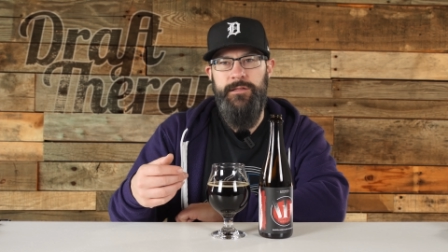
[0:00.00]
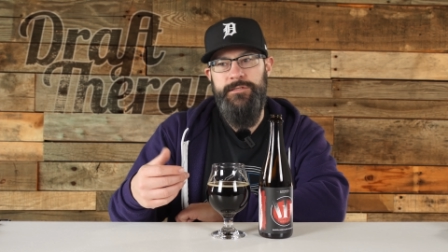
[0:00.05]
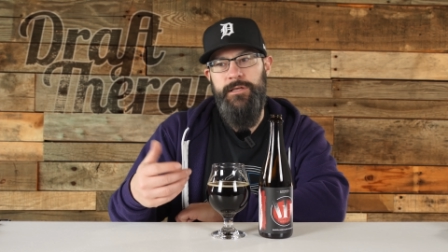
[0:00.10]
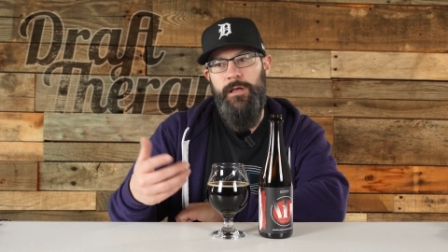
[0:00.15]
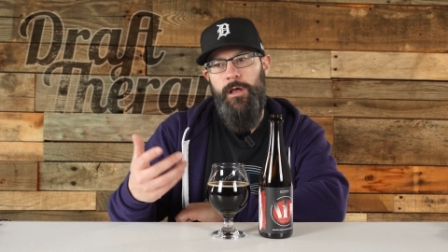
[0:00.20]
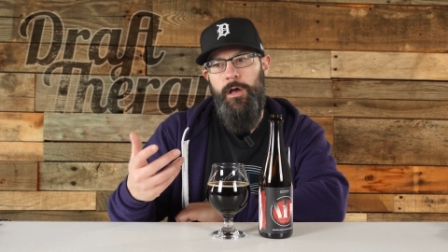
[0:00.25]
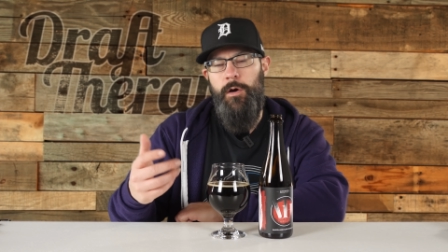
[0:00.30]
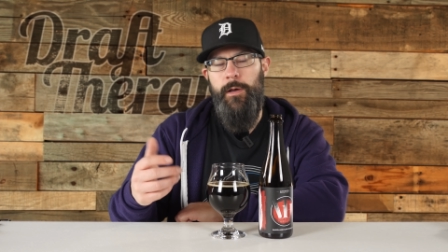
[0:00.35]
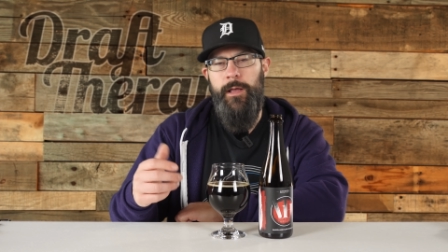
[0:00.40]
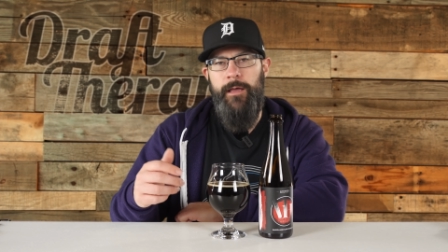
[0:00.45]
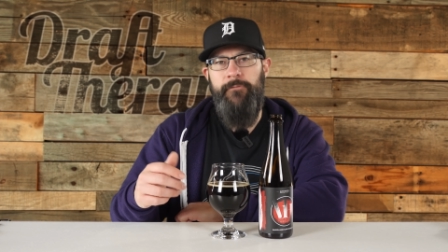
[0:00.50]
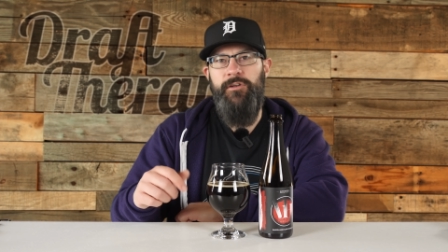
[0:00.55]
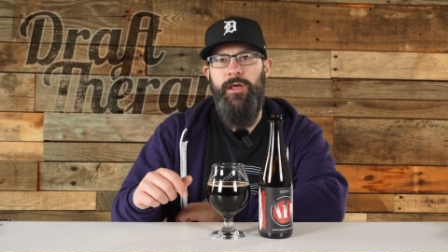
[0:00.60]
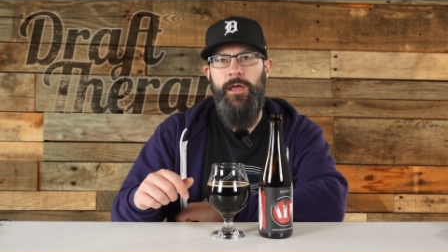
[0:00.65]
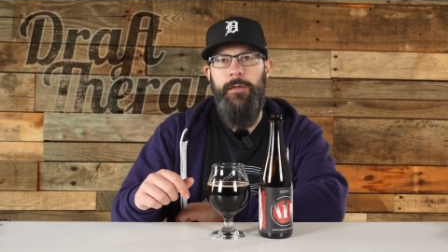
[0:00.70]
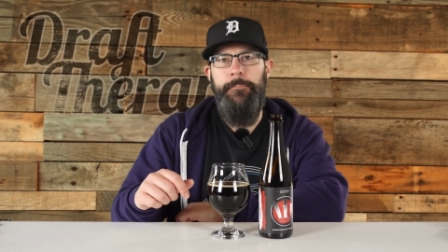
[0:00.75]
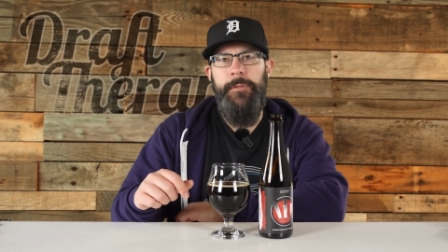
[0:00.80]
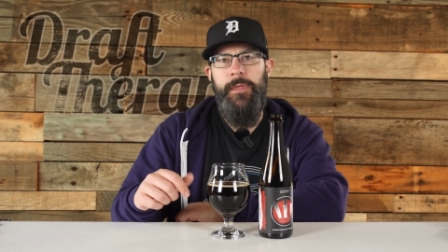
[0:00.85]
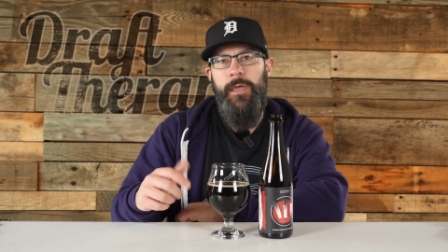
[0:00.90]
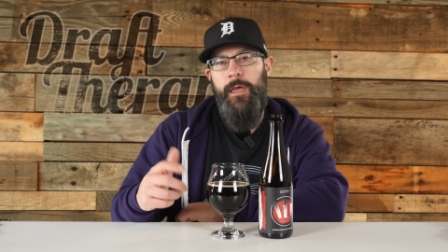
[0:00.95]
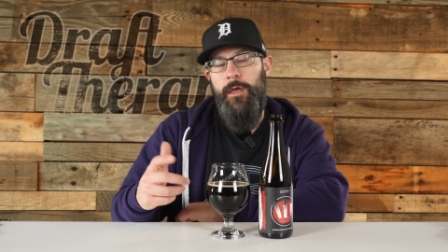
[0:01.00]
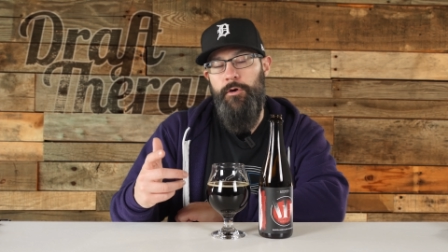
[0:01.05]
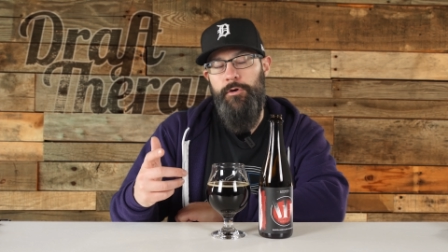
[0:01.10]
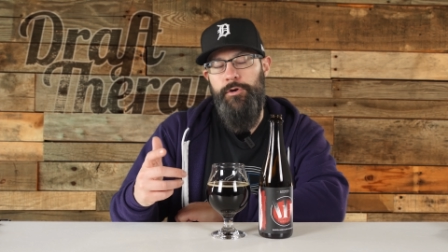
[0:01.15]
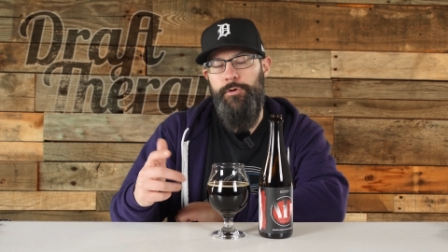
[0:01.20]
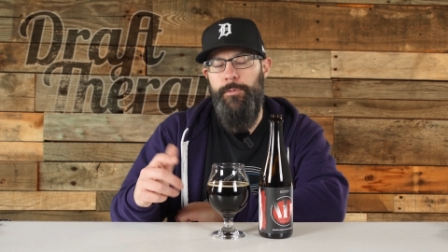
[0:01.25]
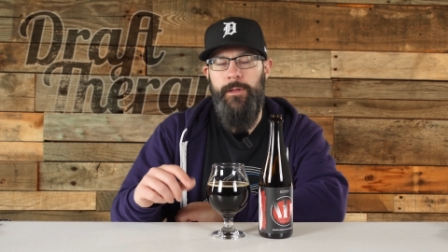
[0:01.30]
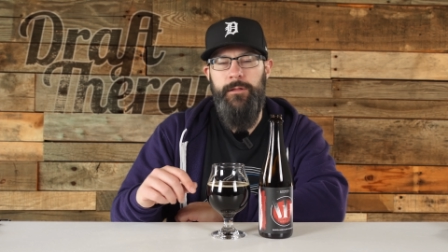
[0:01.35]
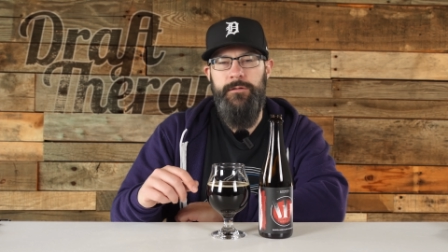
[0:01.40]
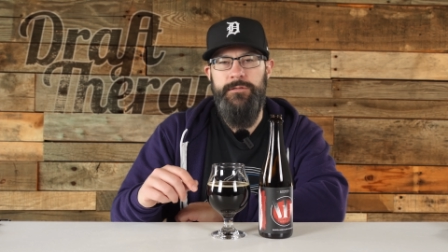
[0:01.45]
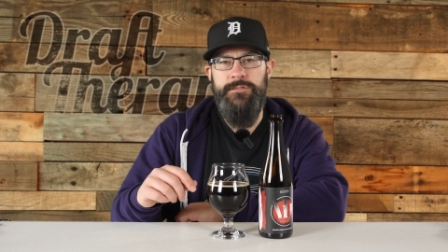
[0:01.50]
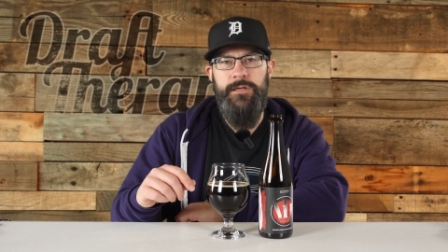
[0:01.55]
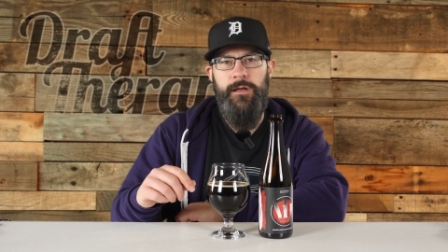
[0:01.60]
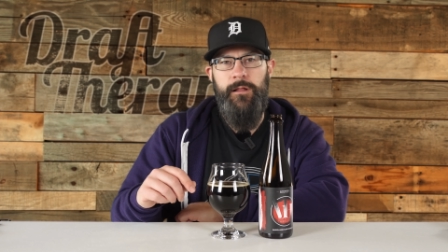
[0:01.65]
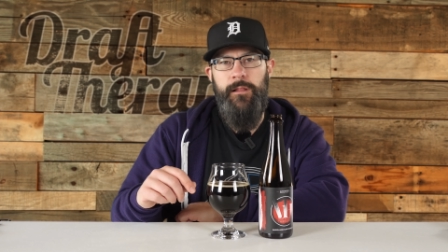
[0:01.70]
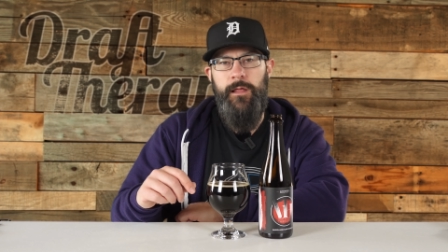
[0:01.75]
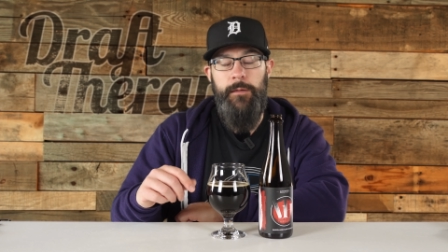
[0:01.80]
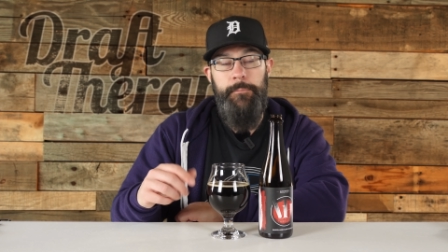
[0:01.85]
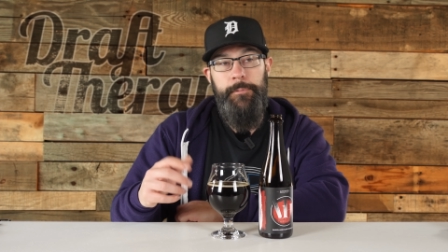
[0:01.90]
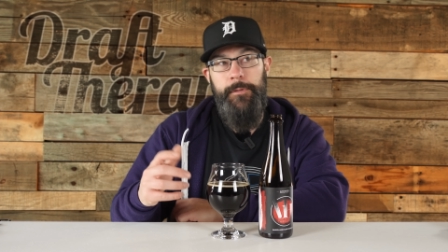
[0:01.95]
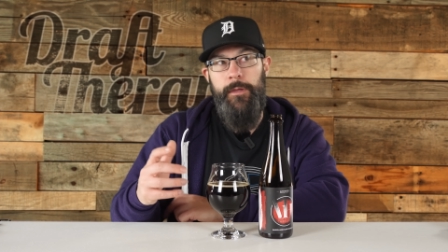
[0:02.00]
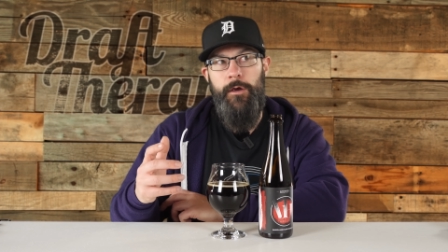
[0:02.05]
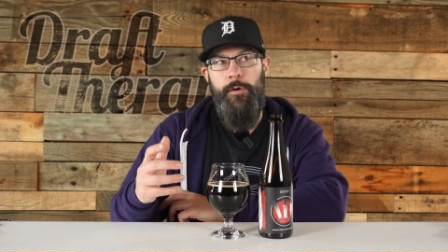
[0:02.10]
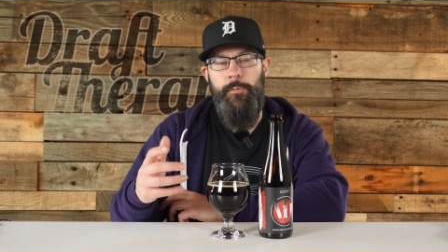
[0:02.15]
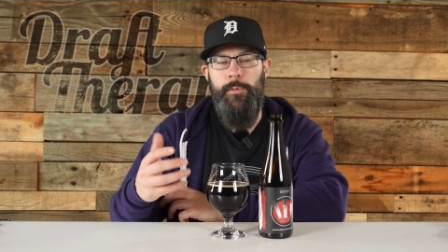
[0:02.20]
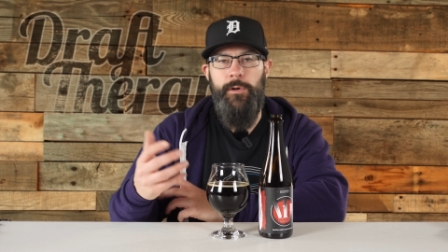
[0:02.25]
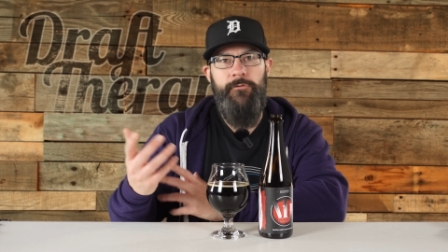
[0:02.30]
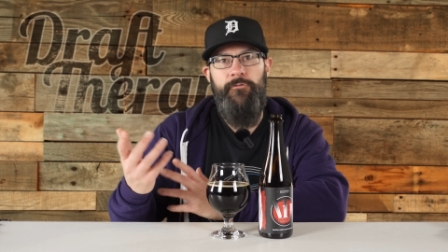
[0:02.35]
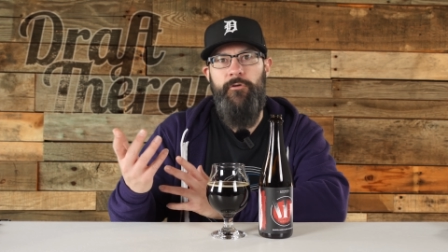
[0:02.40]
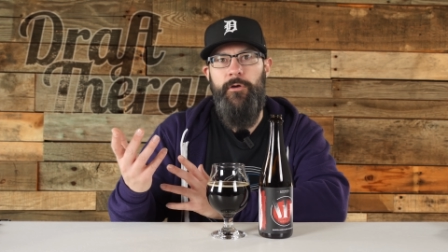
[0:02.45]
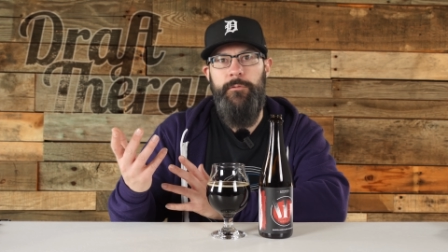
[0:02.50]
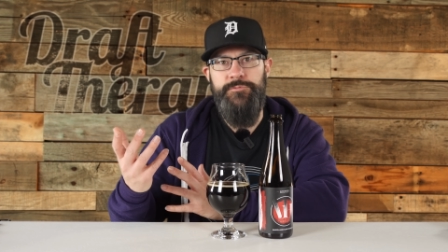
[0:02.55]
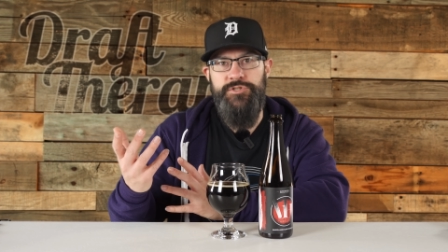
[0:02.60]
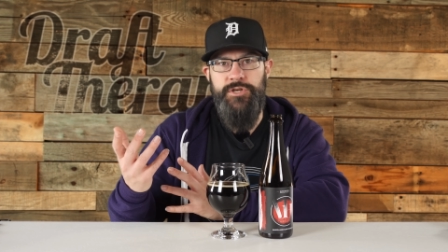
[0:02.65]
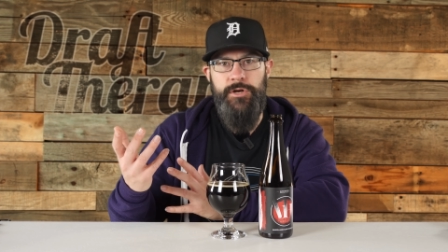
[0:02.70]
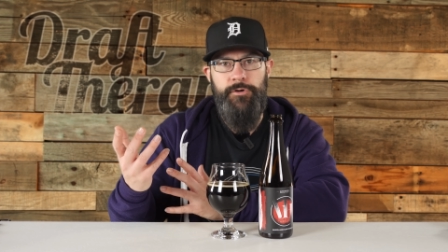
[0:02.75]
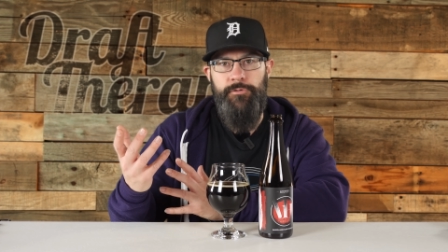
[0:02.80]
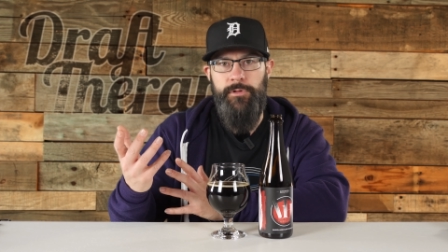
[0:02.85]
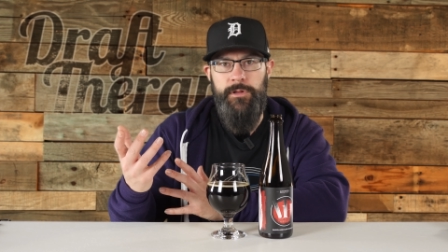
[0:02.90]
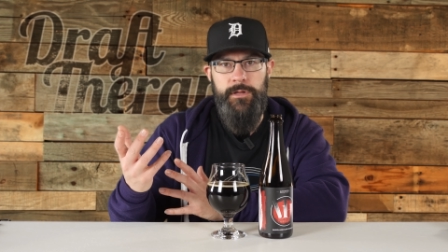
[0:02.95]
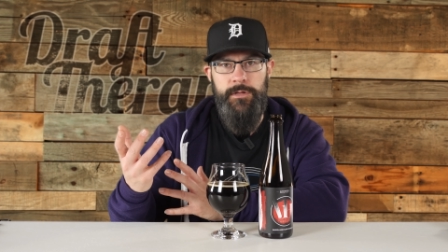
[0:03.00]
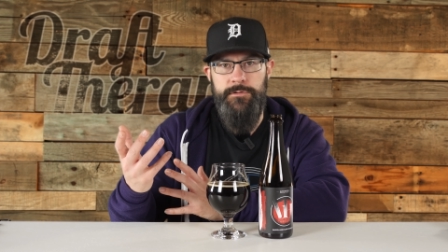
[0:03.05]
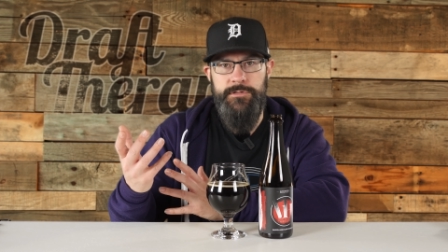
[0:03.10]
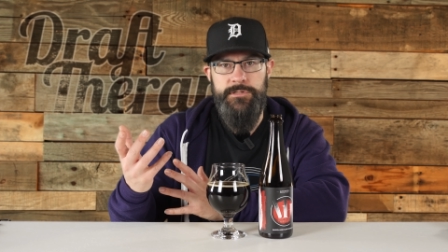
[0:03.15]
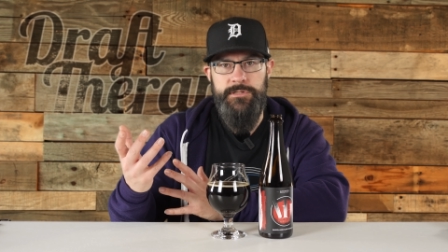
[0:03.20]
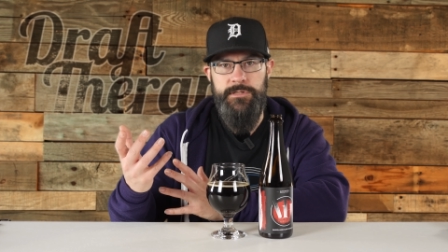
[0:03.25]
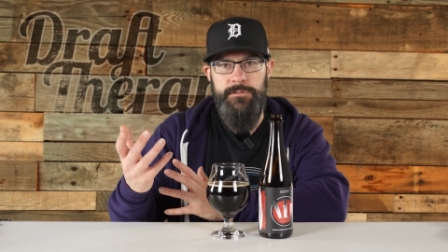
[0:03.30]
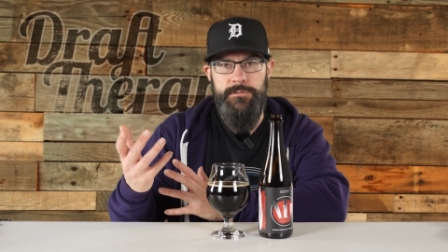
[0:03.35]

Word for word: It's like, oh, I have an IPA or a New England style IPA or whatever I'm generally used